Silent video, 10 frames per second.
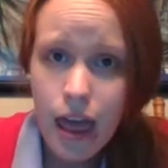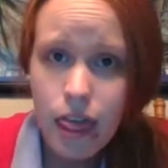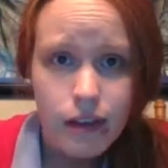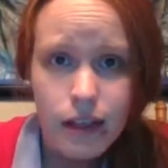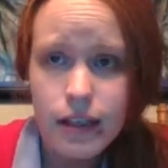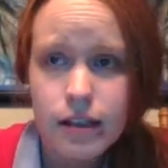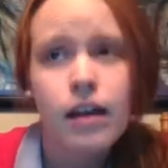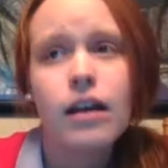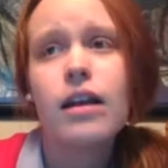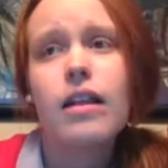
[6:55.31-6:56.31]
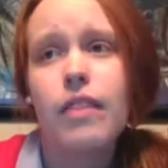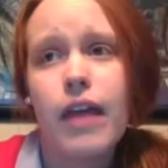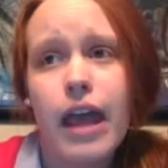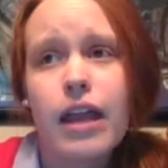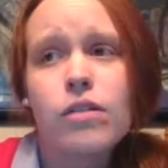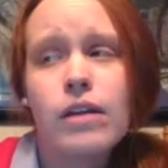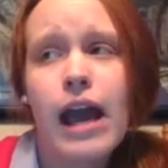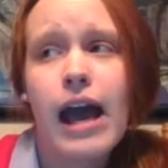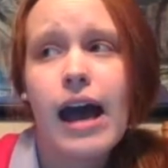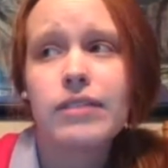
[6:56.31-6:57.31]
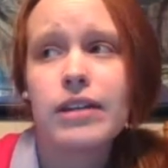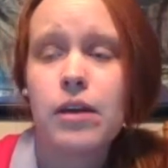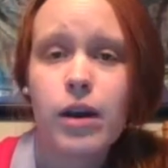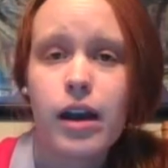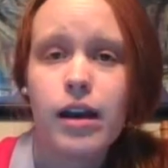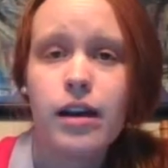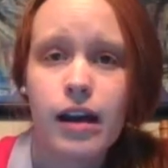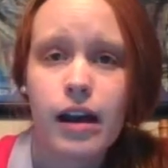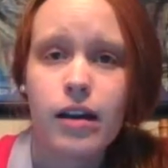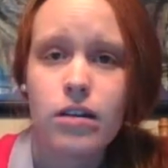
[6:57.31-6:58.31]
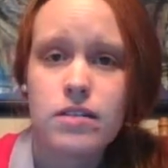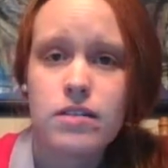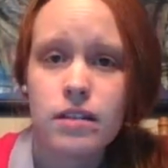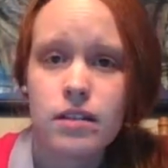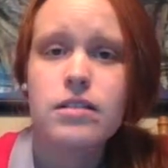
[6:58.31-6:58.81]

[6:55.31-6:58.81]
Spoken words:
then they don't have anywhere else